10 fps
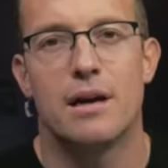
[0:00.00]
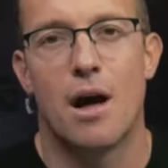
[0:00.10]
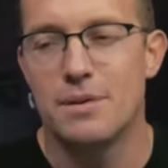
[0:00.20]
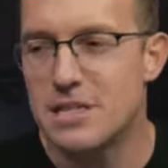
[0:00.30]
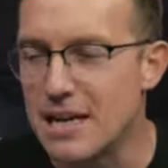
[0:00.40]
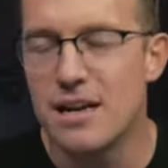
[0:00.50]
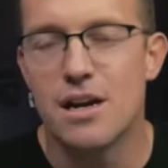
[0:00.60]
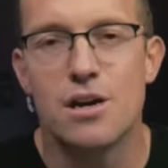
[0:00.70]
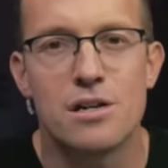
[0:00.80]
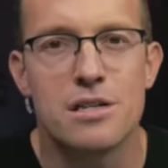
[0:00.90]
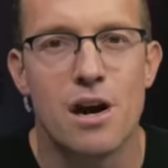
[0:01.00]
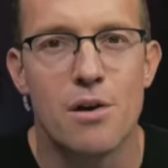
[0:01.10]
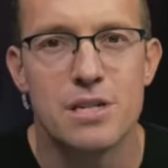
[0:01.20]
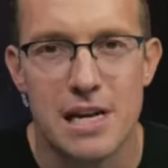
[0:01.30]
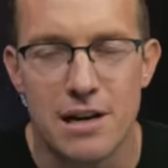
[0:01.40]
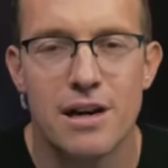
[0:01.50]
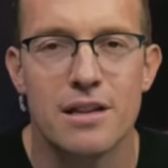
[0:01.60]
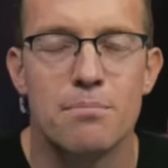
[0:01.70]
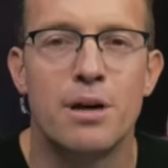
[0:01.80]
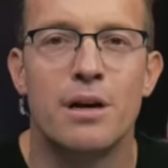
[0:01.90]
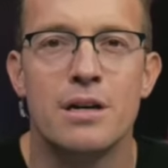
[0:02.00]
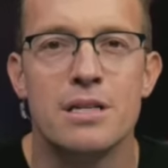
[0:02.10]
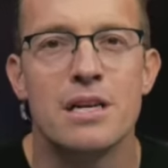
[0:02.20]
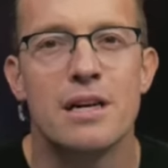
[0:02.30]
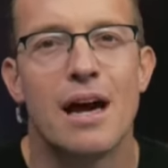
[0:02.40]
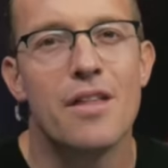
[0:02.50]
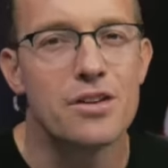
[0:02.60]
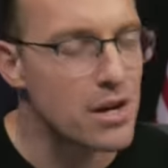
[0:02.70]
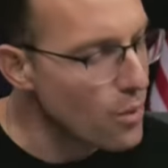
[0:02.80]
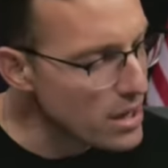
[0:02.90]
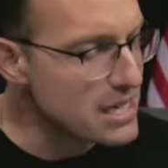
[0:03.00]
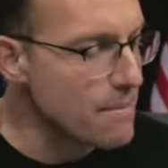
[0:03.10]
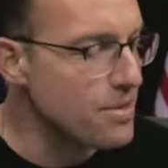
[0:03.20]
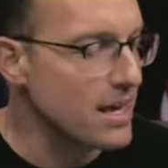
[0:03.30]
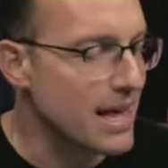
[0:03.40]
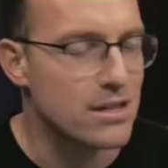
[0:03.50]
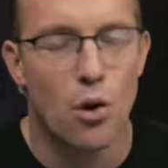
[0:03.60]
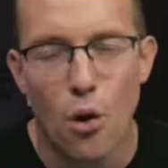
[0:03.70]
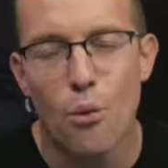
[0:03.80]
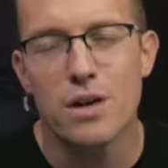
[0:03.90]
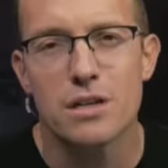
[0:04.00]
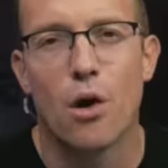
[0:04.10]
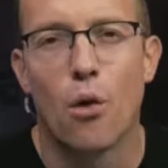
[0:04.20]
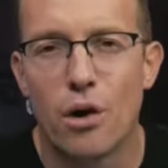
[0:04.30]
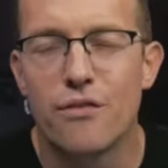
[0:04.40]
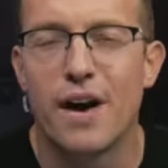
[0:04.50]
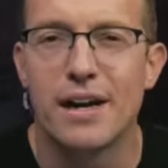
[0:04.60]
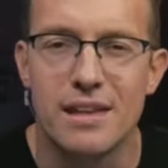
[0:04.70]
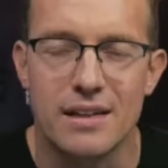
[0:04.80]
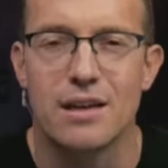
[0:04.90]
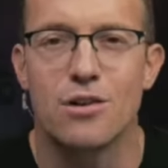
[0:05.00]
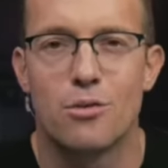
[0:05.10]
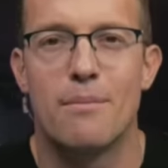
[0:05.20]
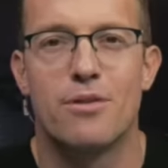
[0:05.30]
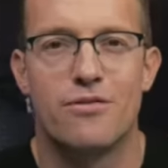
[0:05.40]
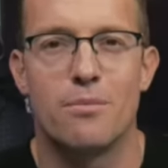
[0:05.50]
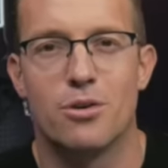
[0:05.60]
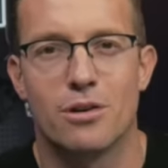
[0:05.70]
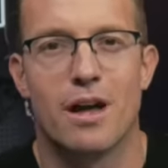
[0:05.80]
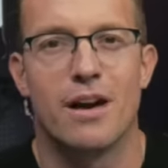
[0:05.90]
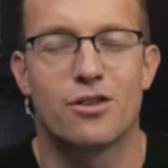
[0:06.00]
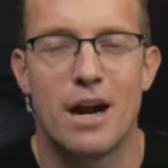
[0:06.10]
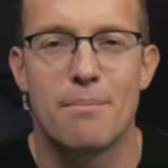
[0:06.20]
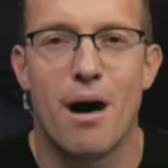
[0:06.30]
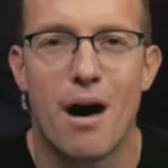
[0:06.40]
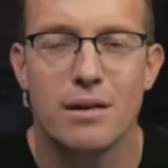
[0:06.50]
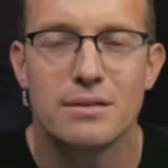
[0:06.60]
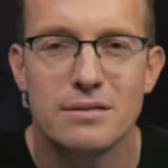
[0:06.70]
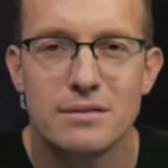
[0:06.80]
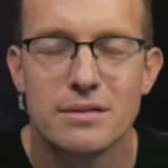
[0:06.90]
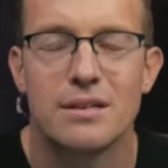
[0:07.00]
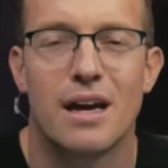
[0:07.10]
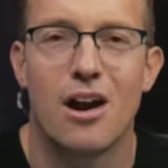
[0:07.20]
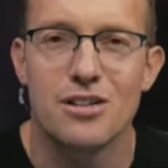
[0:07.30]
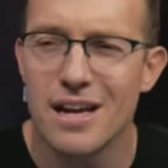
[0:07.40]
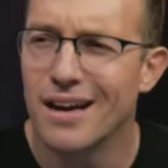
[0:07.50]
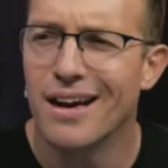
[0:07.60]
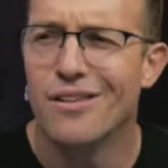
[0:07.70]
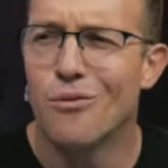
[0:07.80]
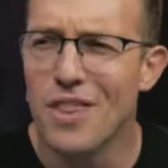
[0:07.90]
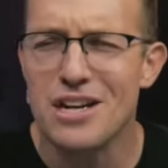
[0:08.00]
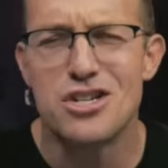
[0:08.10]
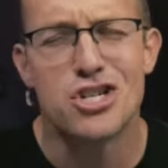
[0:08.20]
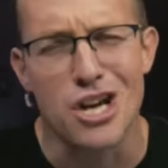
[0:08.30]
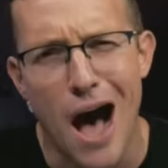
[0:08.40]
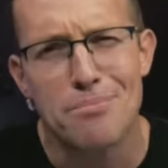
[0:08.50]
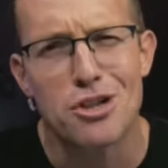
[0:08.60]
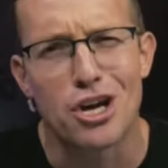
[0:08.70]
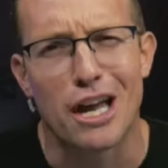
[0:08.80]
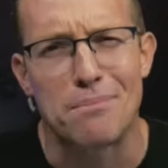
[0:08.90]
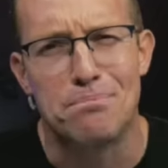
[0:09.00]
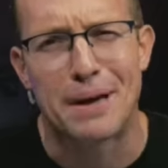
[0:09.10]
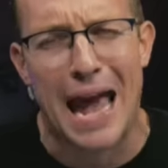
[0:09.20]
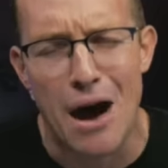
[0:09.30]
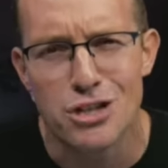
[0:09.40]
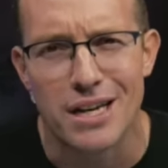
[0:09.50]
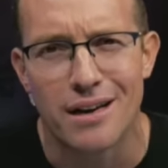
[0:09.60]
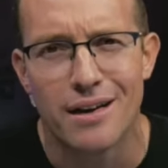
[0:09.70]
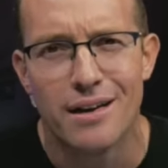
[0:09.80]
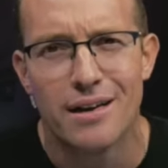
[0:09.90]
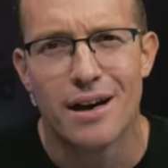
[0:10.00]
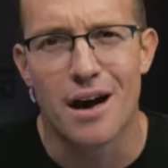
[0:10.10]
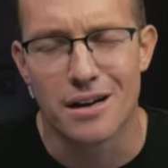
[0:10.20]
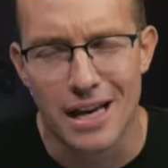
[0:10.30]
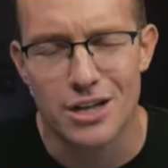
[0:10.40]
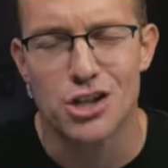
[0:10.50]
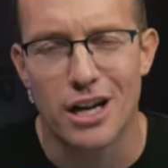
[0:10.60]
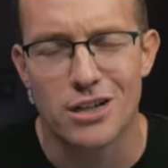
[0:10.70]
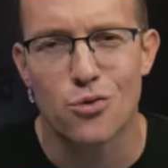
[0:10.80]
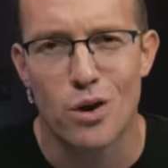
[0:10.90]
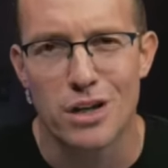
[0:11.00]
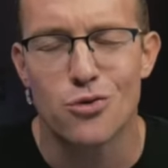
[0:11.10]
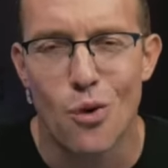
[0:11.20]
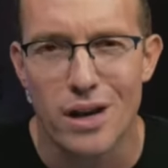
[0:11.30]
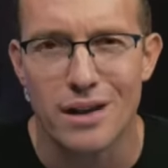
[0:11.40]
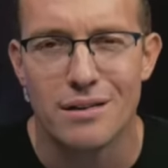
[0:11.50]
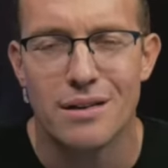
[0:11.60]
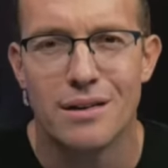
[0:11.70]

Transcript: I'll be sitting in a nursing home staring at the birds, and they'll say, what's something that's, what is a horrifying thing that you remember from your life, Grandpa? And I'll say, when they stopped the counting on election night 2020.